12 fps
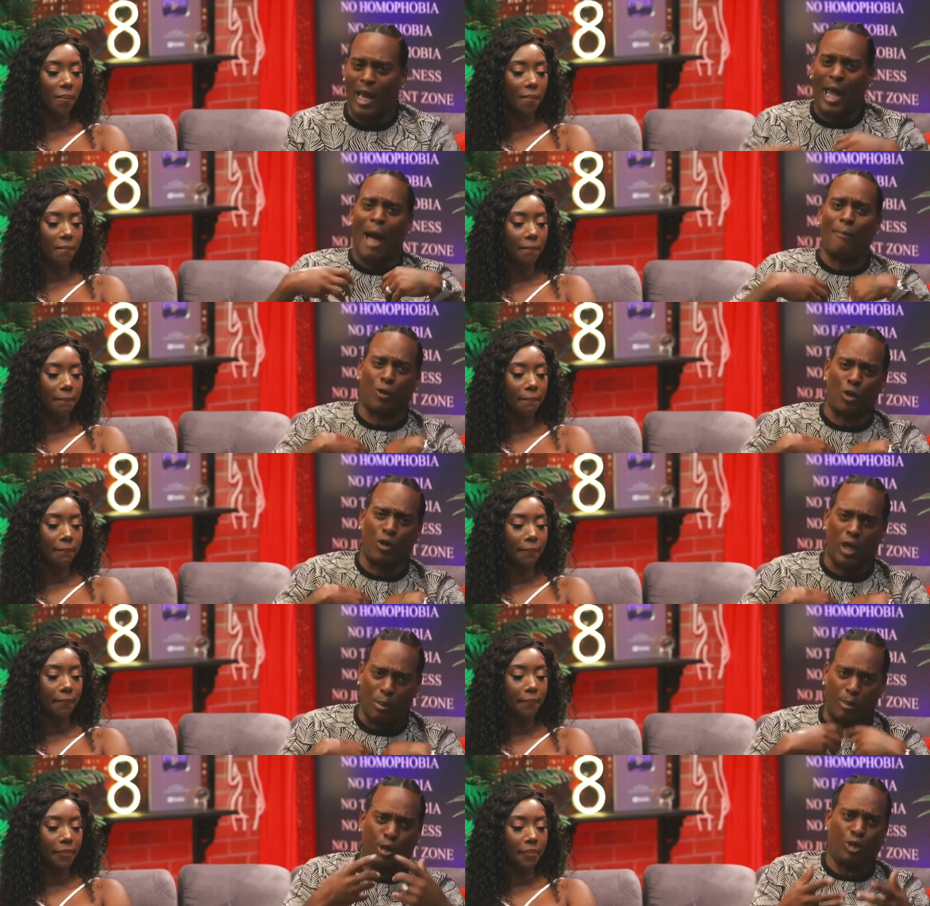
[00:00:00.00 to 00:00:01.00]
Speaker 1: of guy. Like I'm
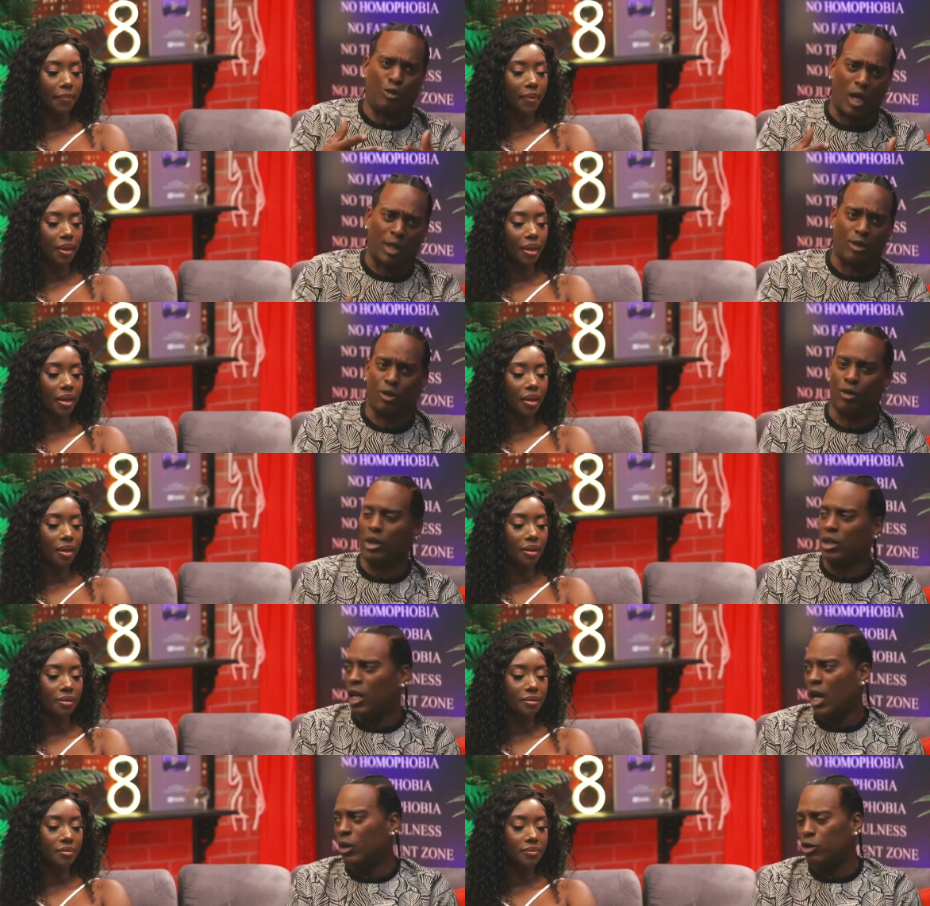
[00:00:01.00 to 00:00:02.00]
doing it, but you're not
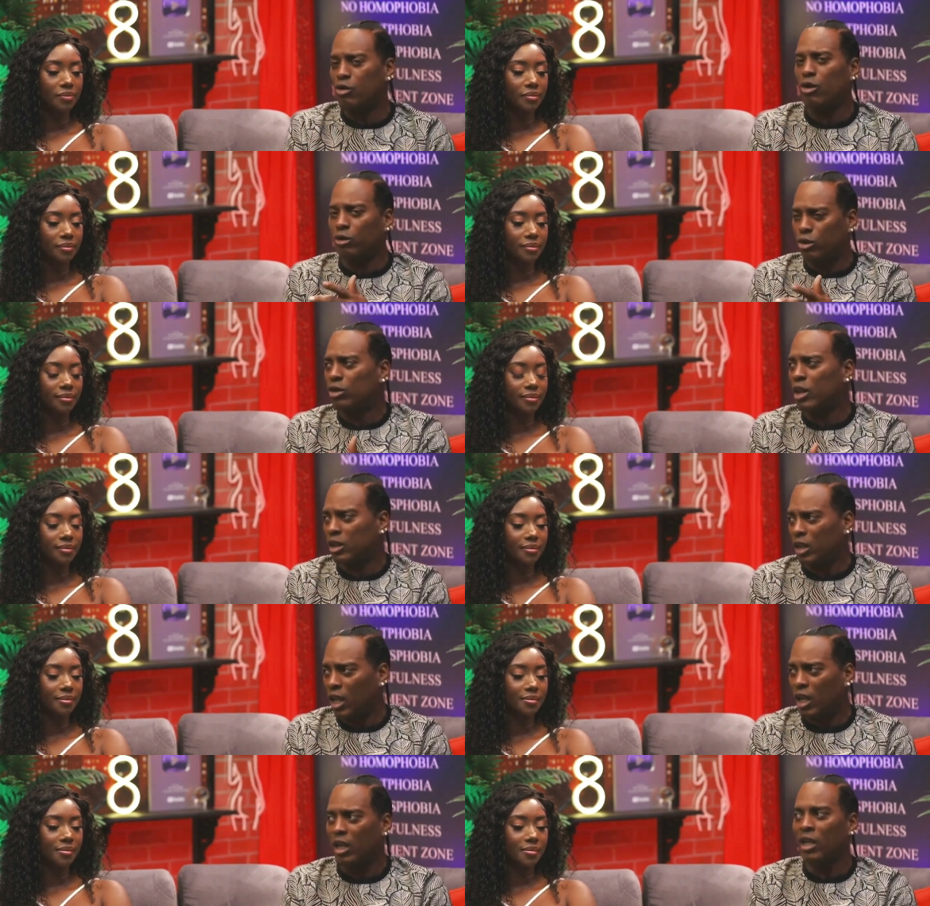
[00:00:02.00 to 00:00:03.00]
doing it. Nah, you go do
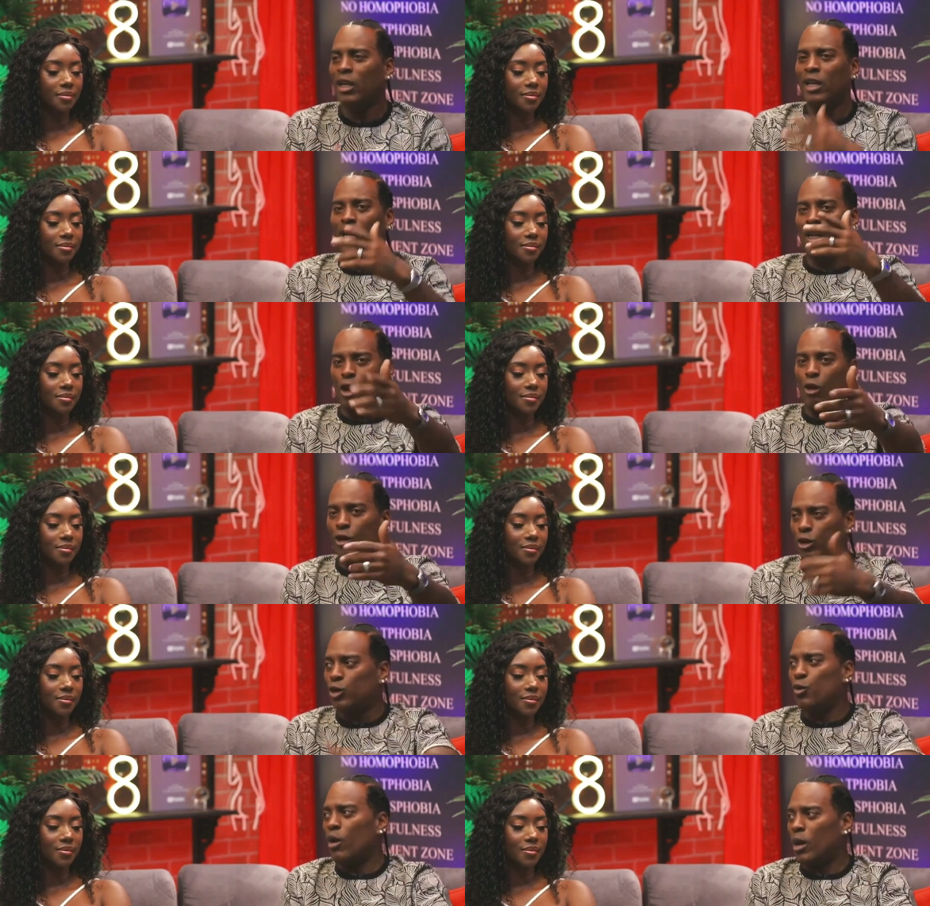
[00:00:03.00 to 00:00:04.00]
your thing.
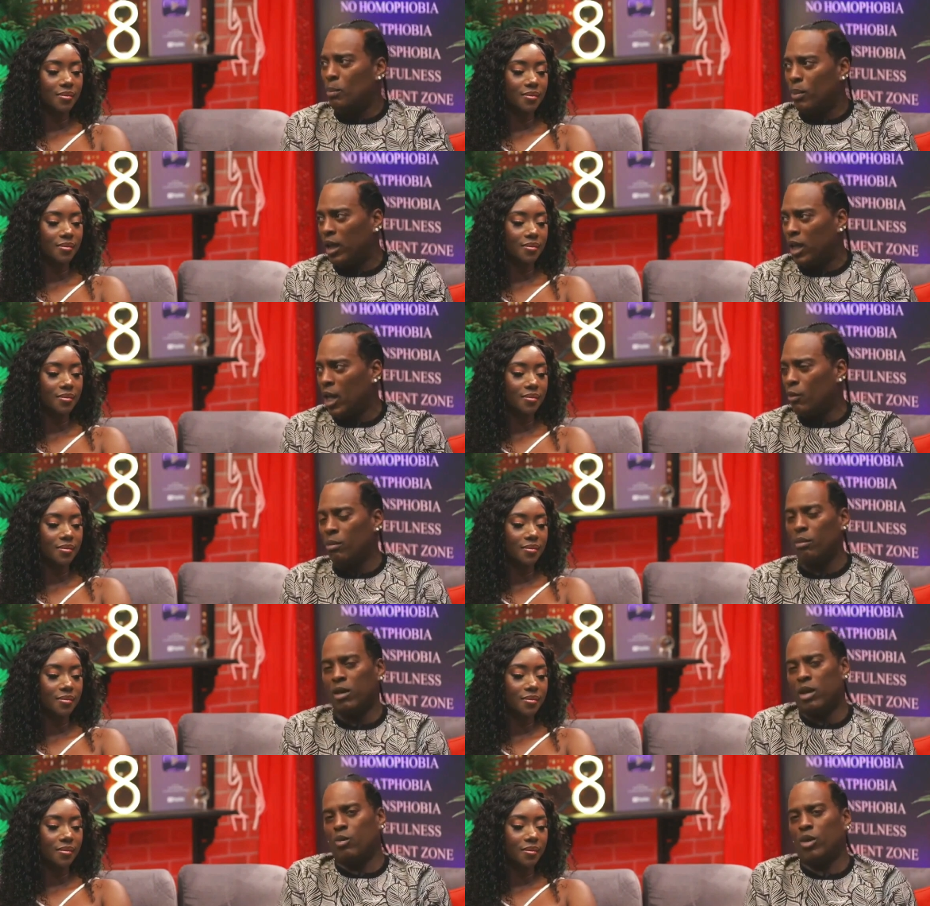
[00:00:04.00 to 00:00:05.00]
Know that you want to be here
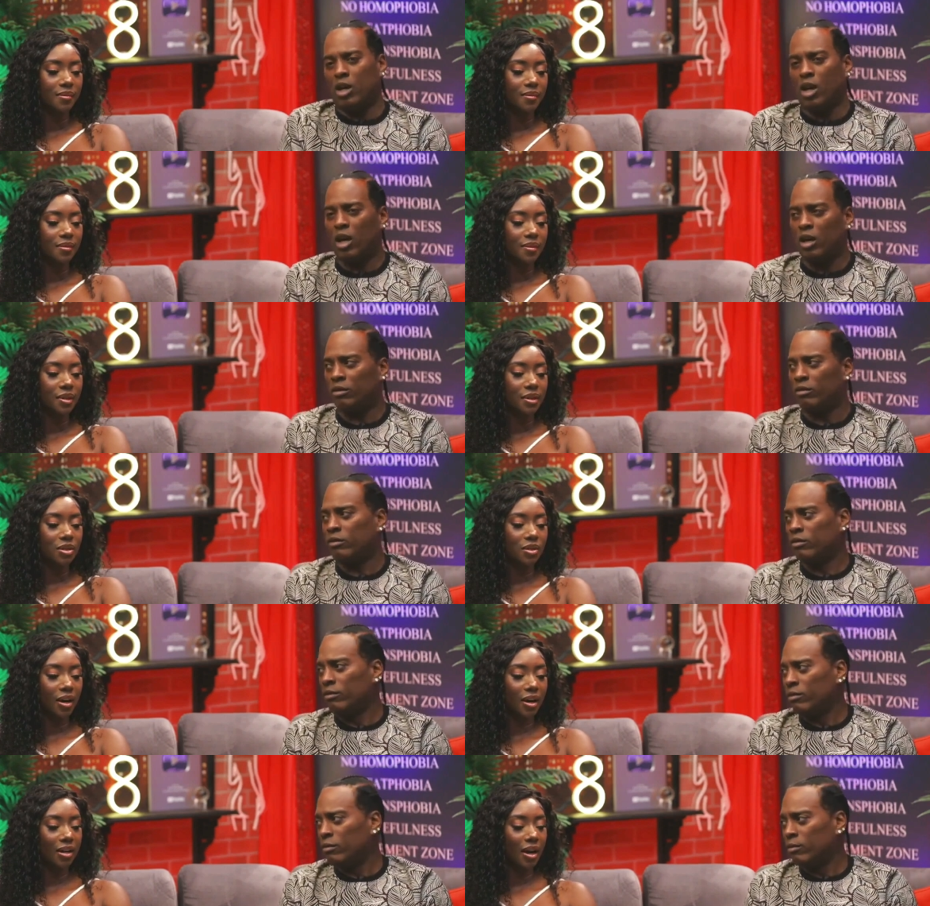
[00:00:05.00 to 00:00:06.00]
with me, and we good.
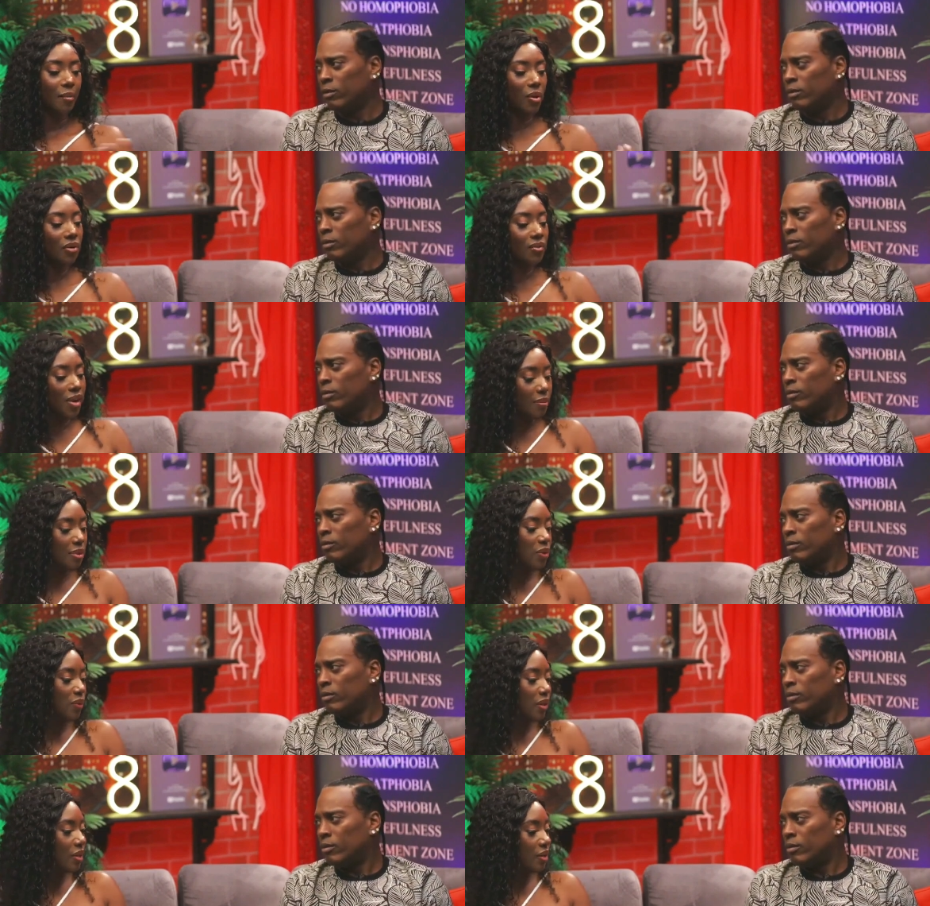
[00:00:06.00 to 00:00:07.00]
Speaker 2: So how do y'all both
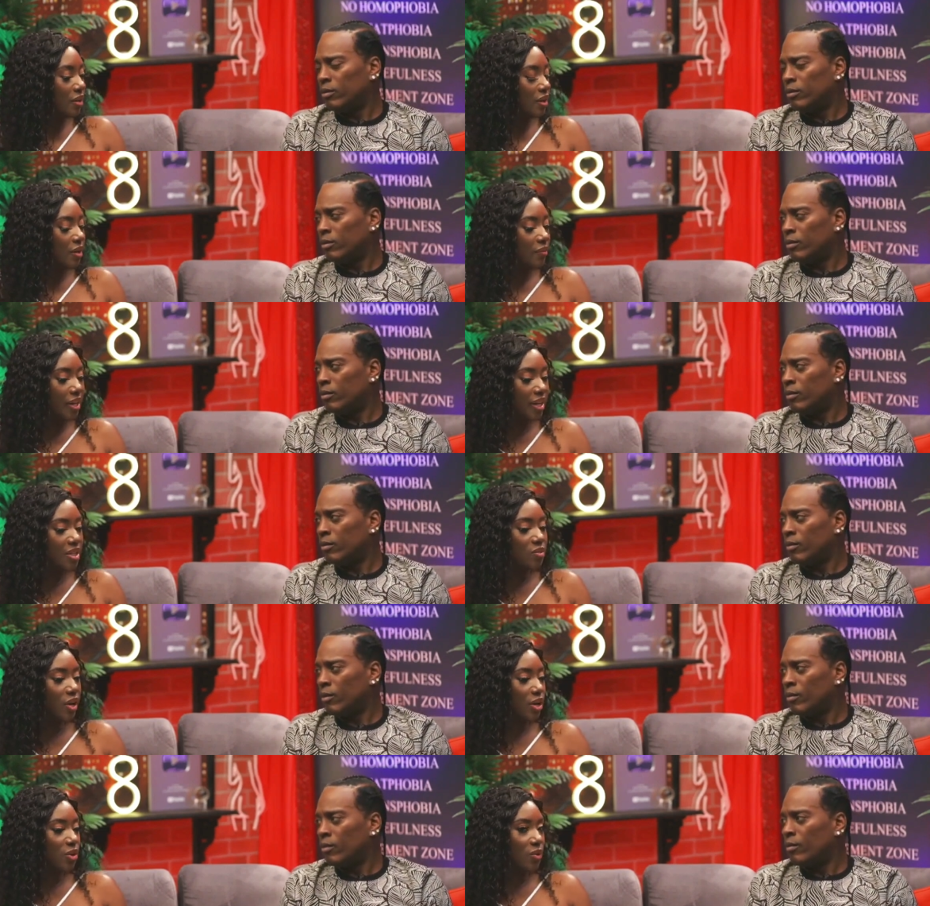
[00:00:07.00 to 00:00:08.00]
come to a, a
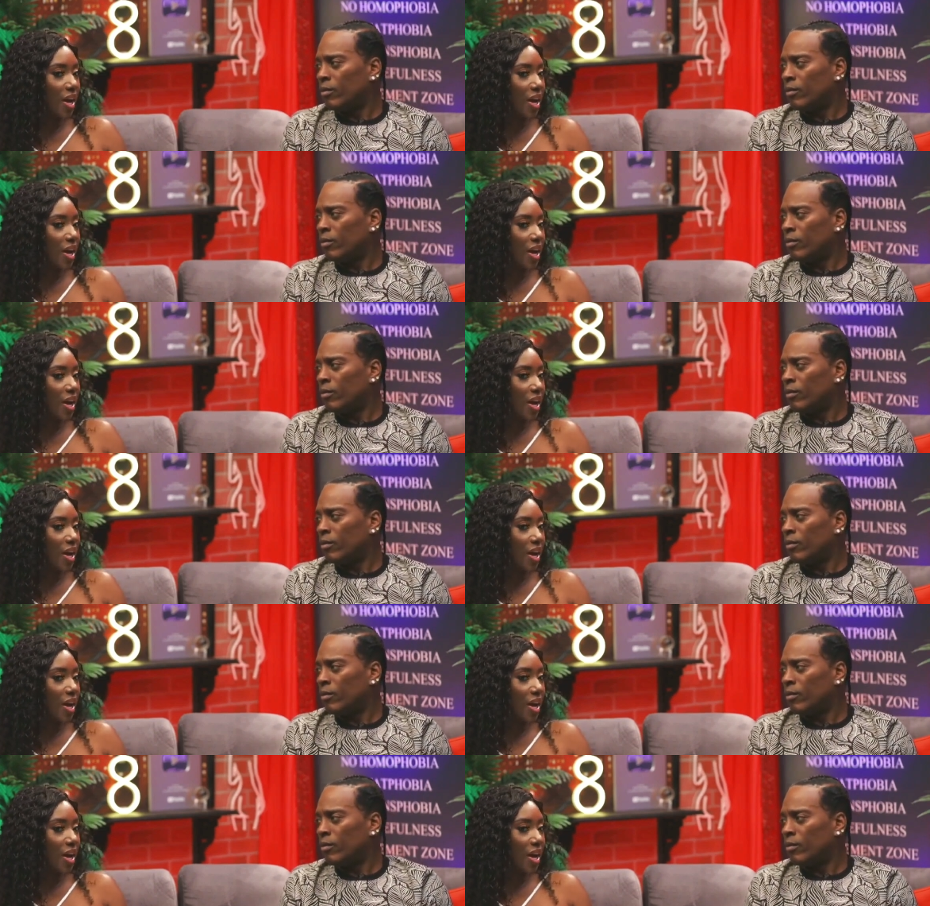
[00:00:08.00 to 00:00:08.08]
place where